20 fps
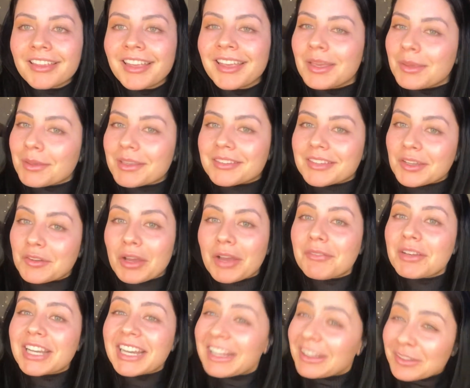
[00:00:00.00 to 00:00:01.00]
because I don't have a
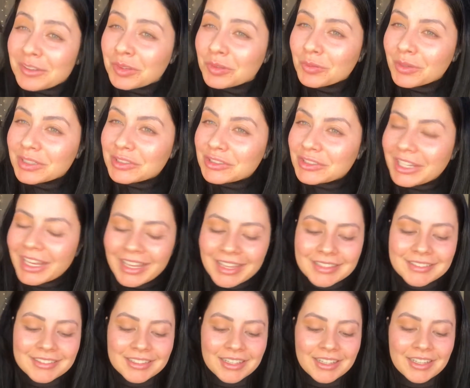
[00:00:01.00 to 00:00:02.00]
color switch yet,
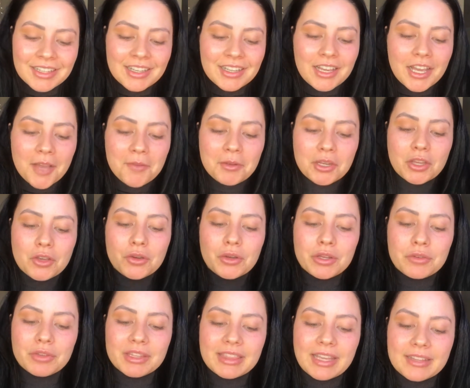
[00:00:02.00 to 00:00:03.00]
I'm going to go in
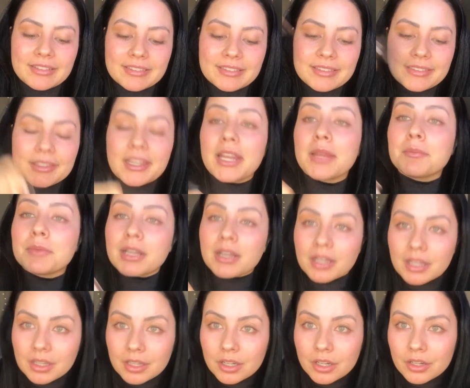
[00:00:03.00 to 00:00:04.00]
with that same
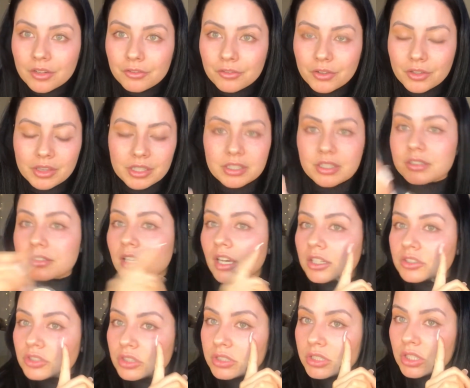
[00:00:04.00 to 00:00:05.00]
color for the
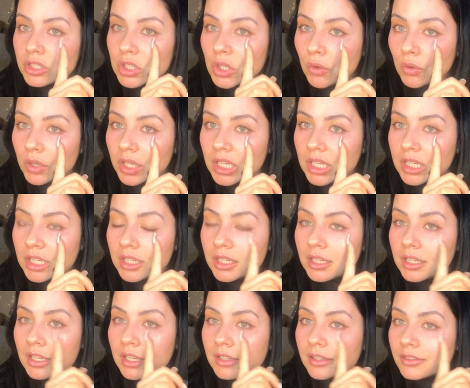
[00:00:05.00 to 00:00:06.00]
Natasha Denona,
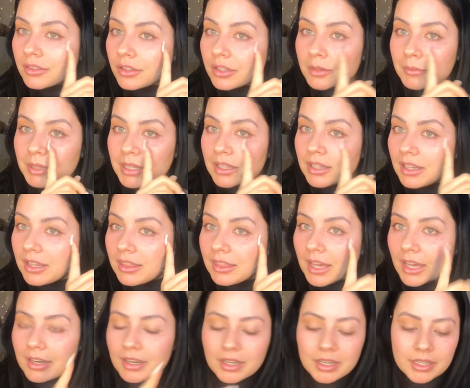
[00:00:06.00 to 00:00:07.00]
and it's going to be that
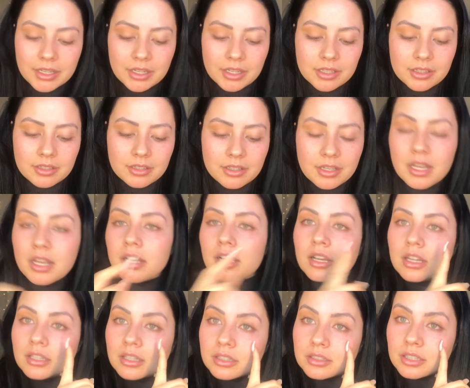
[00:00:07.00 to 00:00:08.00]
eye.
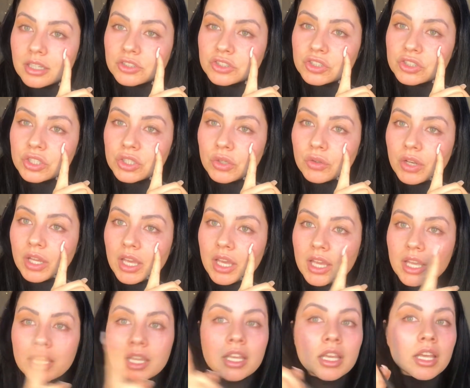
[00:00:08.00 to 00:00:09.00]
Natasha Denona
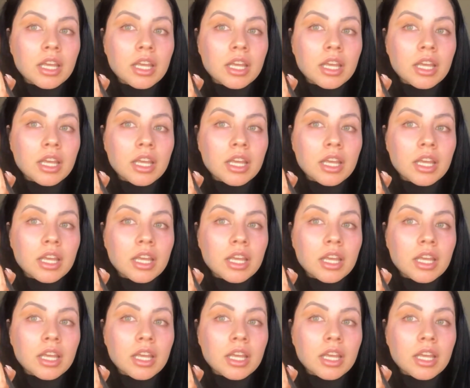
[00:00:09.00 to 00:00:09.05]
eye,